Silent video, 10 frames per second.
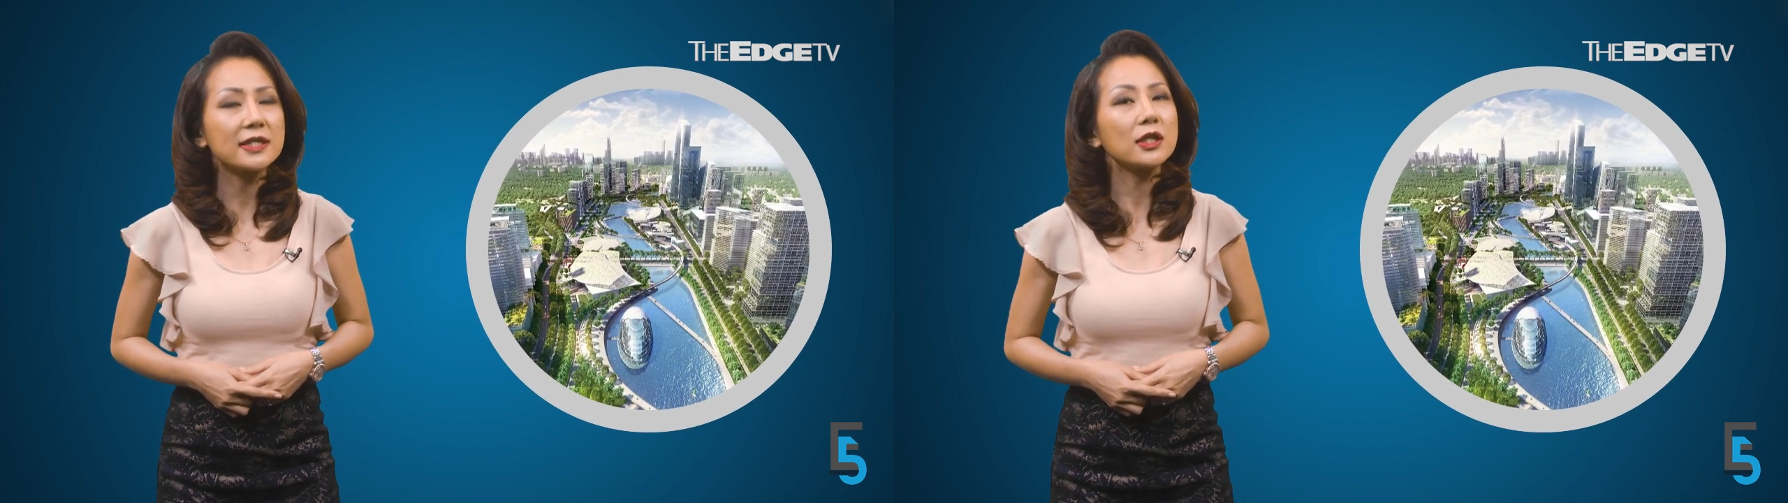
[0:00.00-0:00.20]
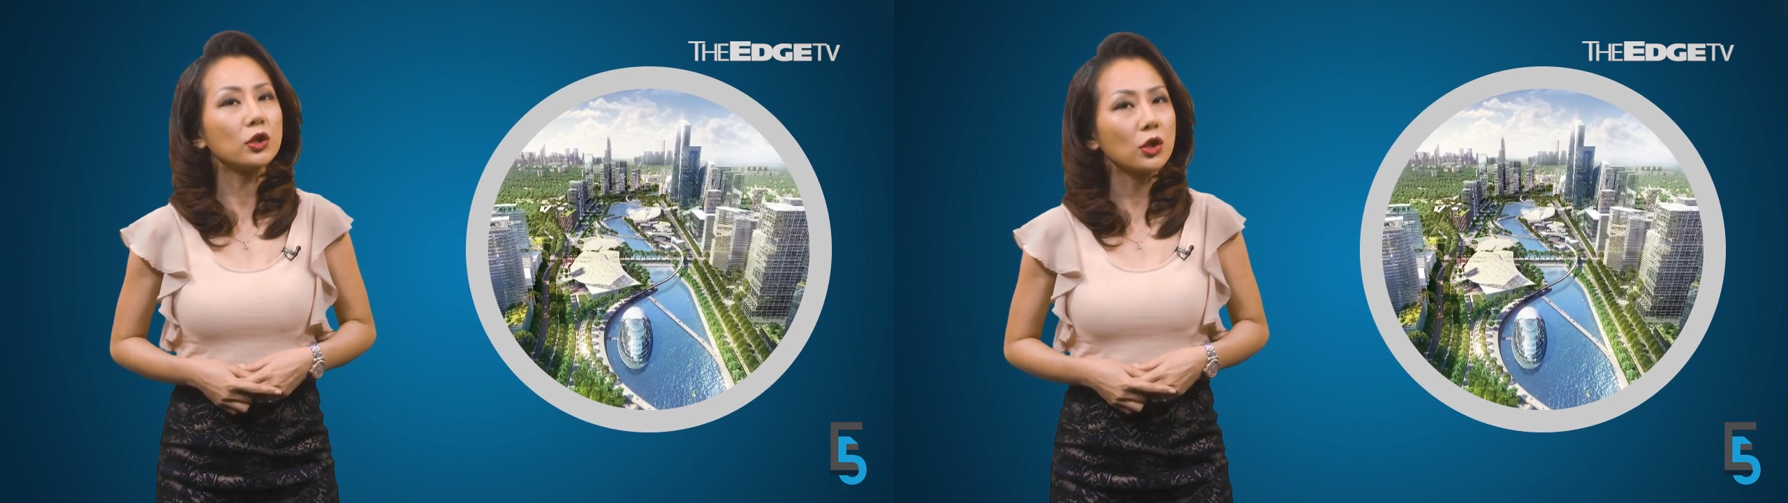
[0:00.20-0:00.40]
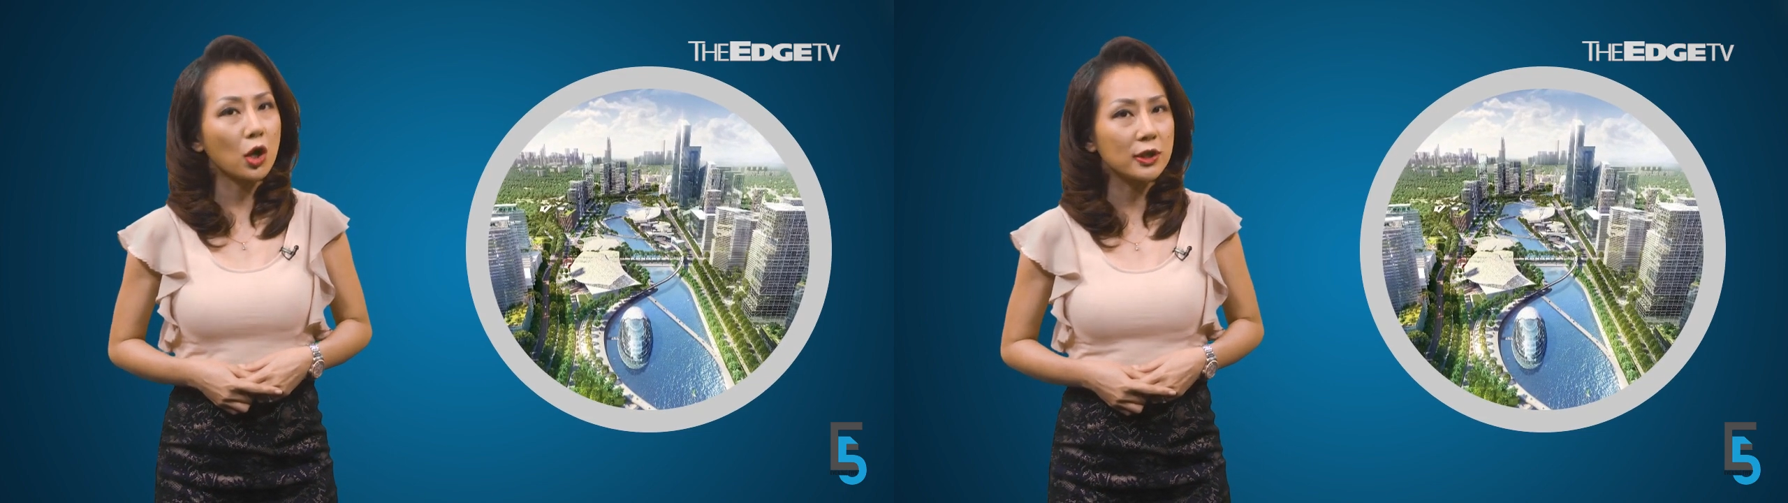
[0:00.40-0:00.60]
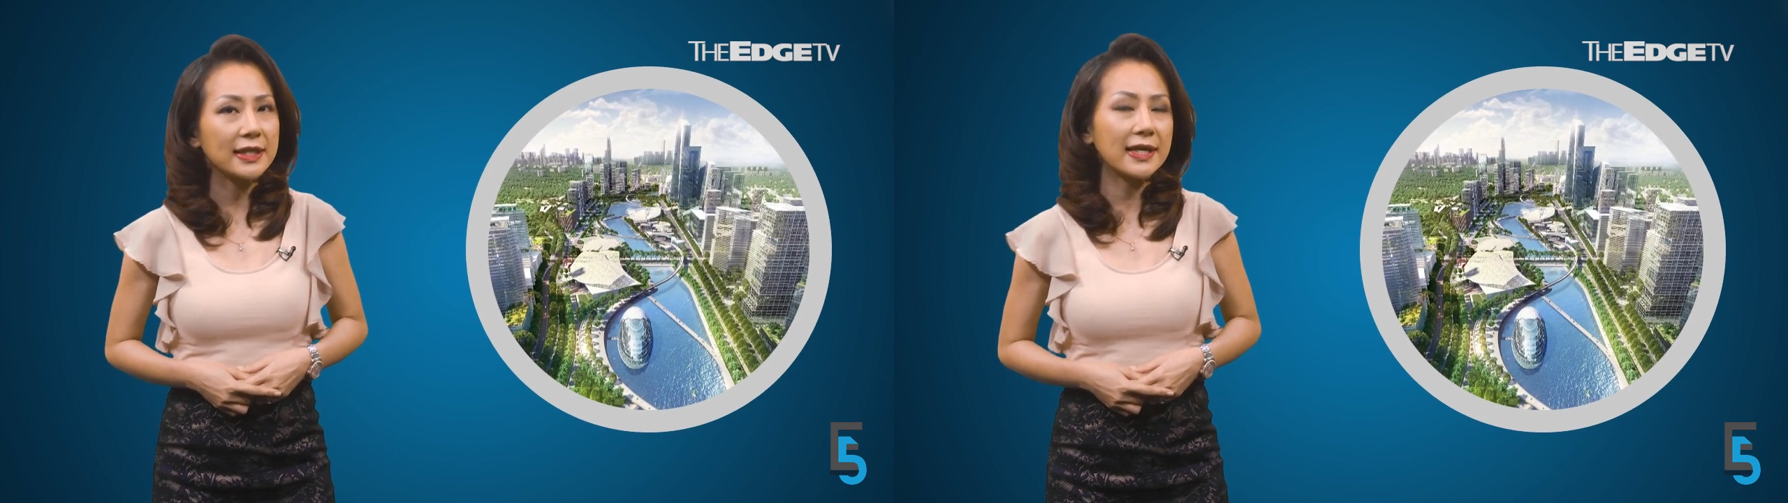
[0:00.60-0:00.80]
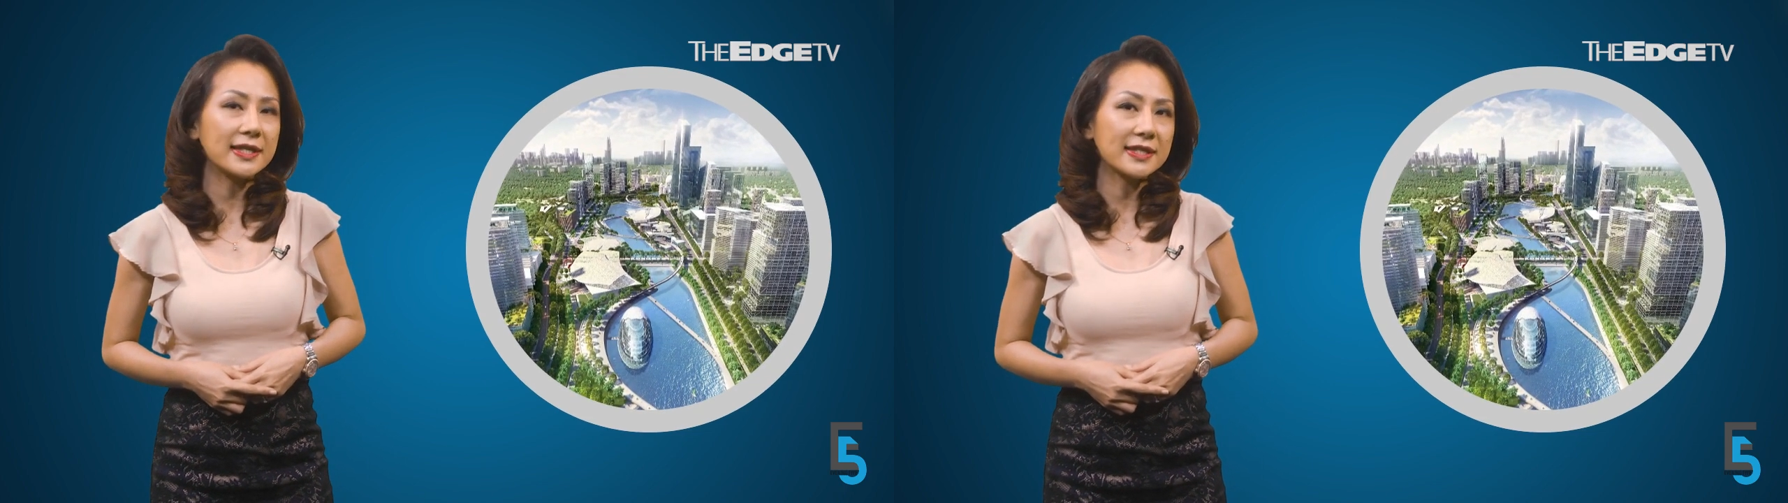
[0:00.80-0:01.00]
is not
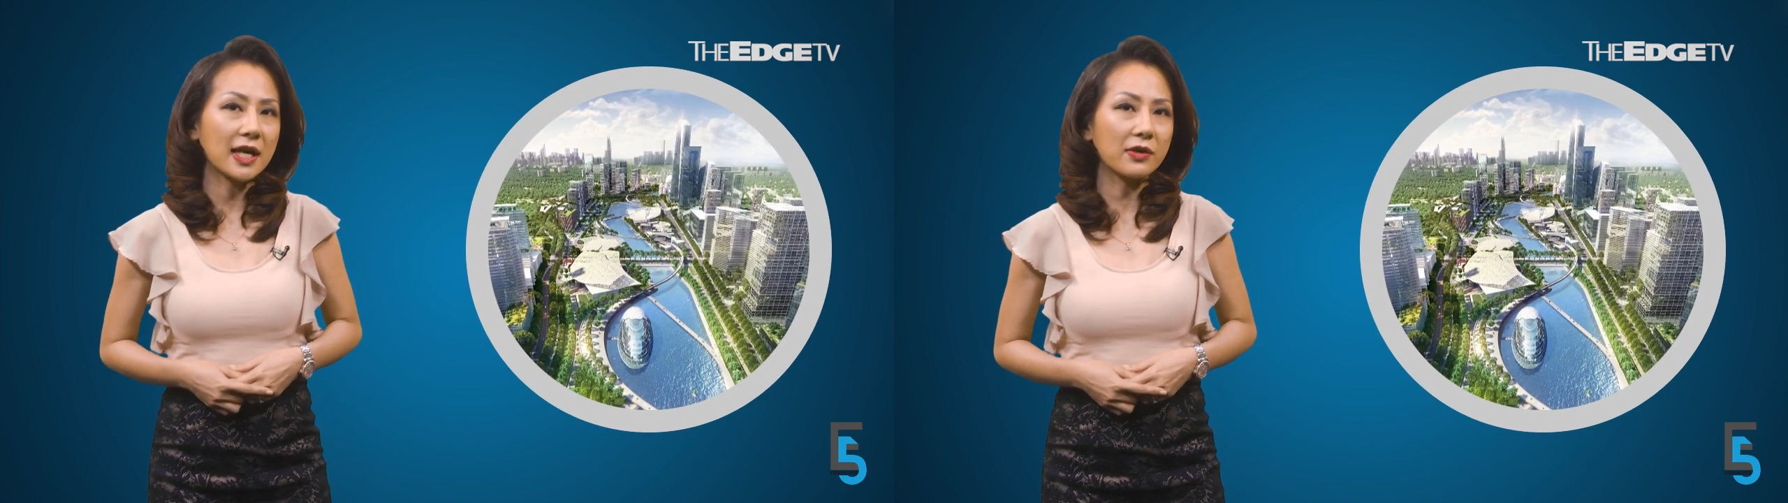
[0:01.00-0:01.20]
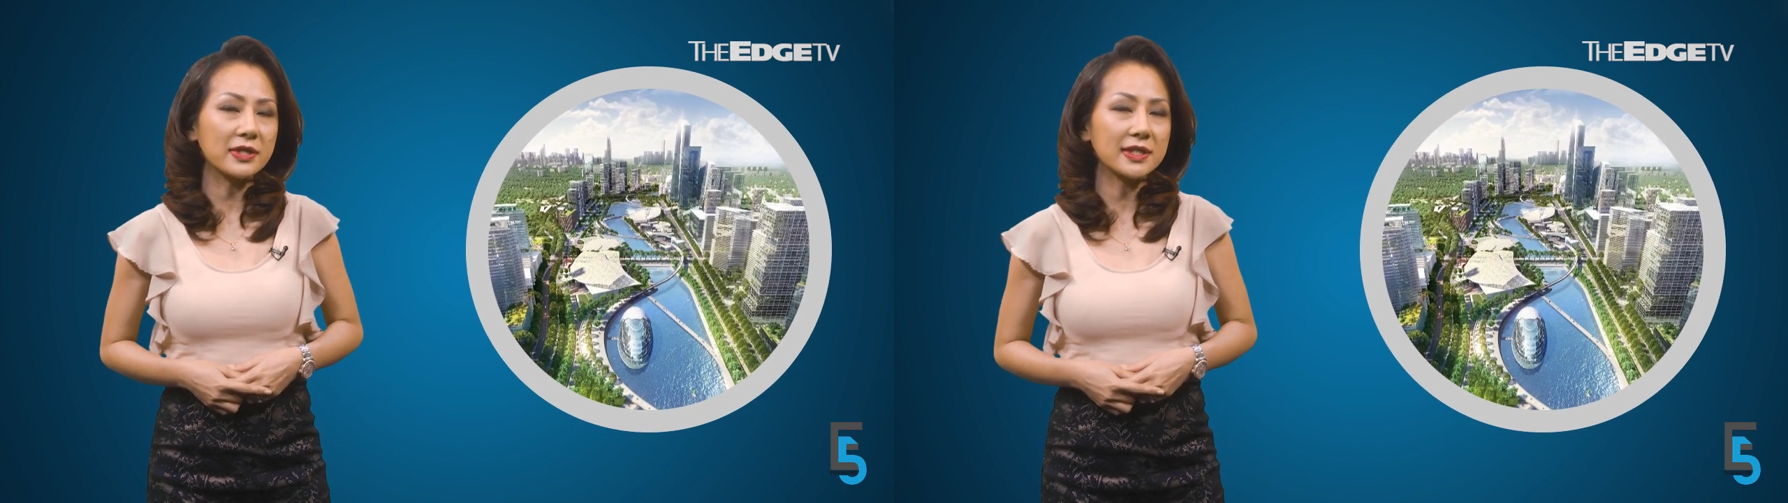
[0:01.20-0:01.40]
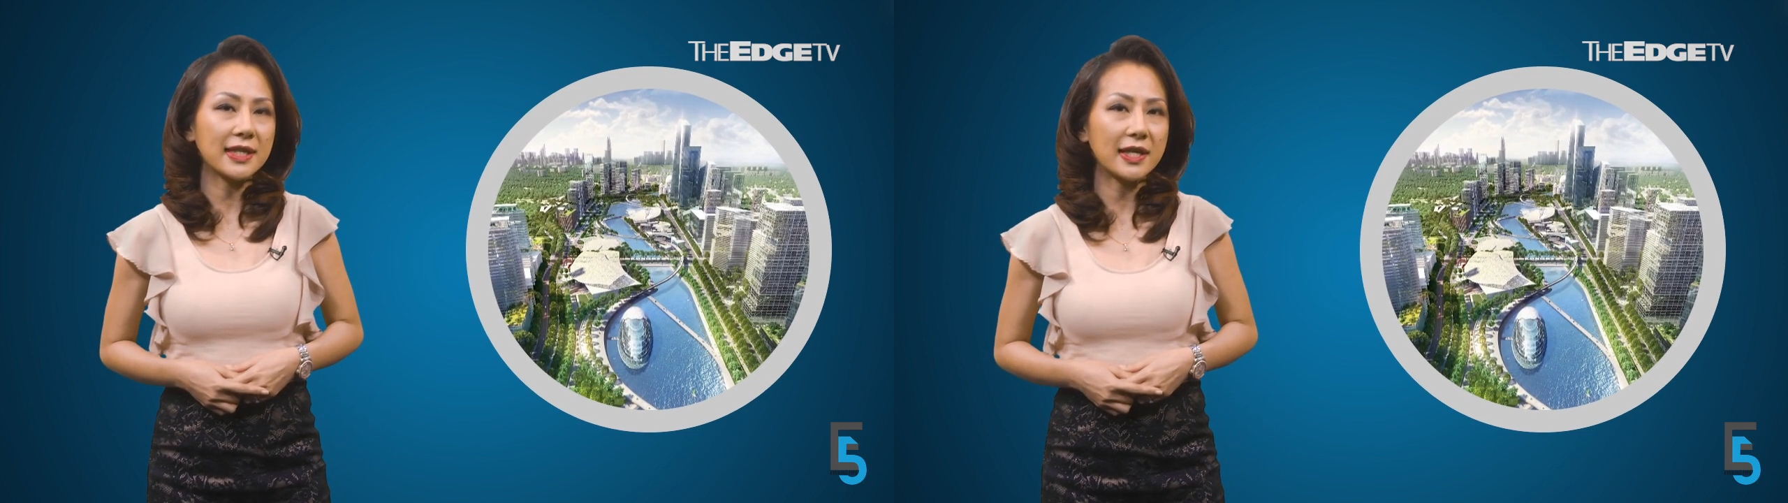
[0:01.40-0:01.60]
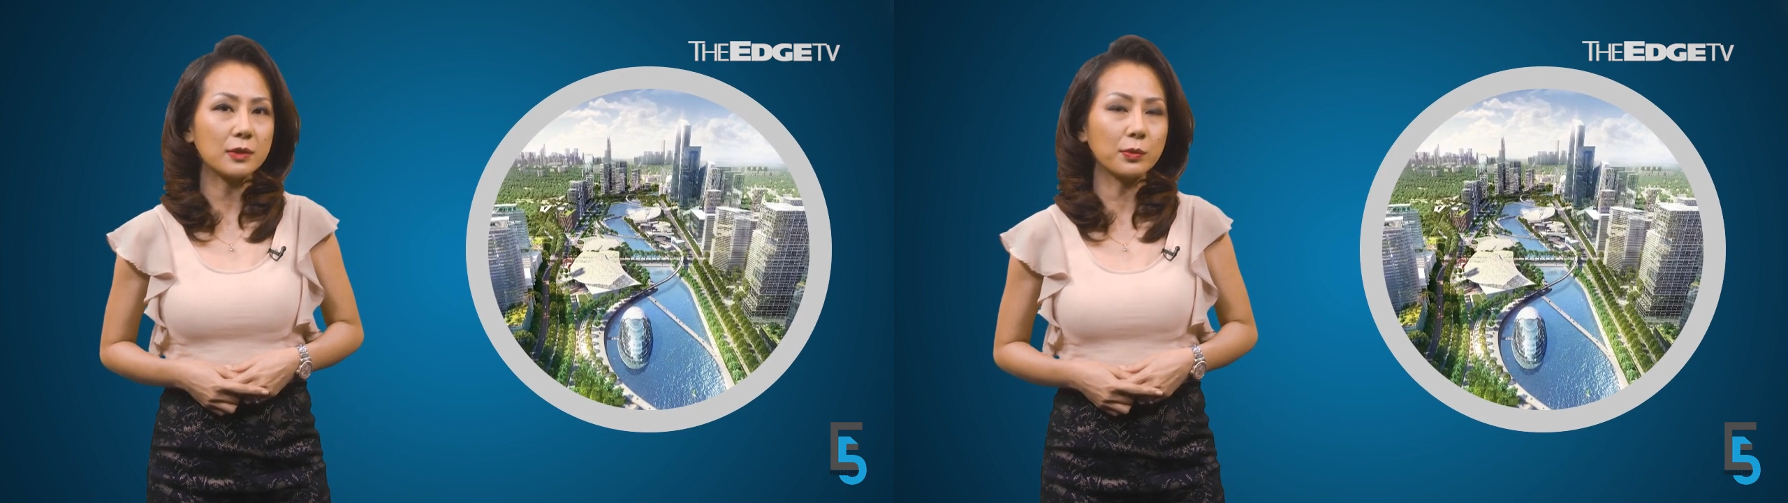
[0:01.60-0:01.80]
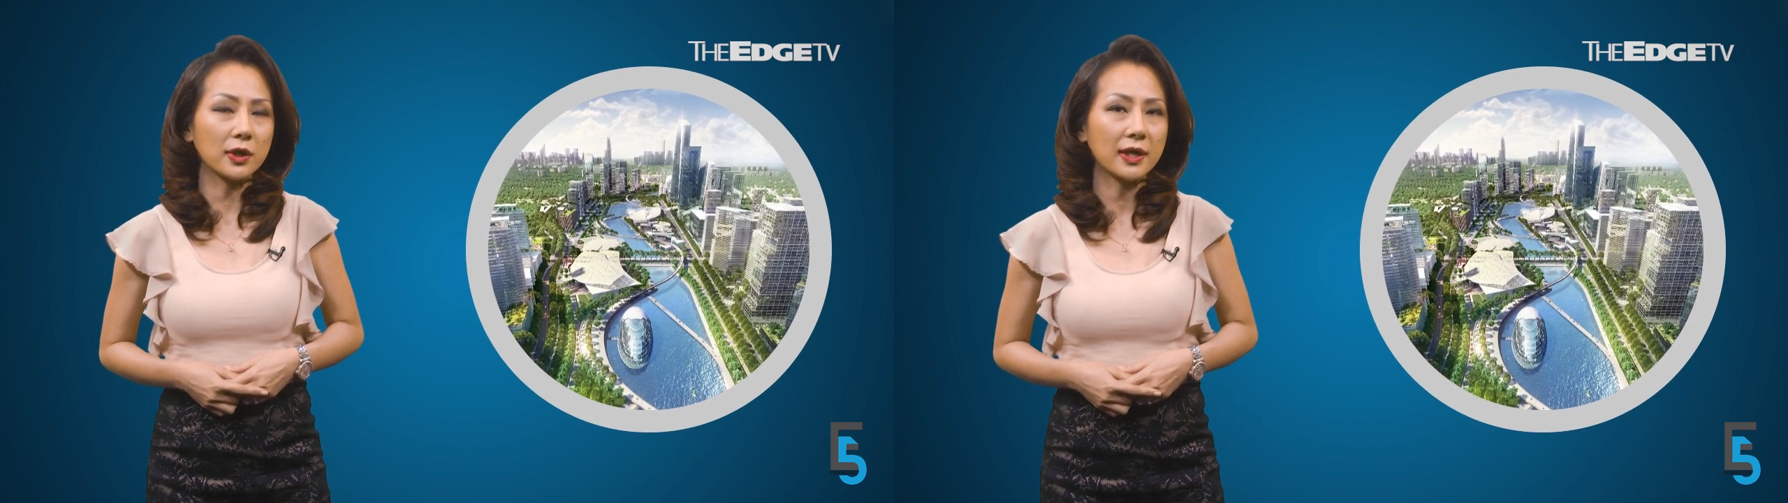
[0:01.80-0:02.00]
in its current
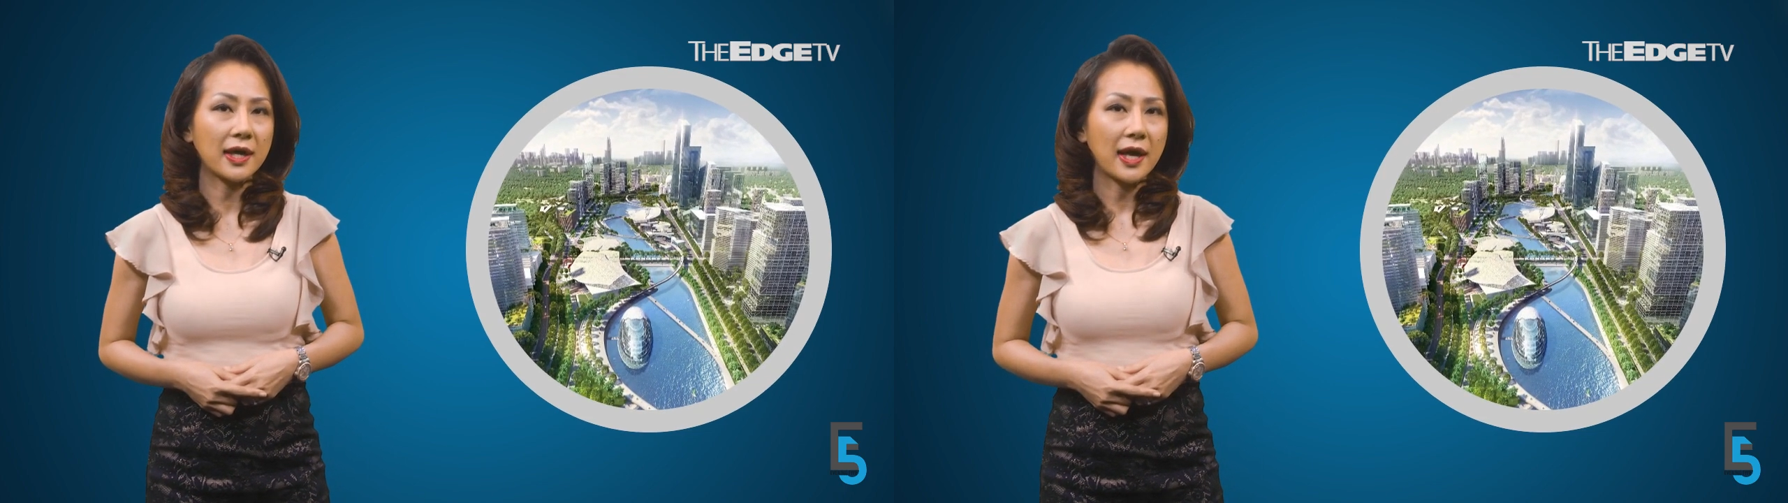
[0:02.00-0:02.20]
tender book,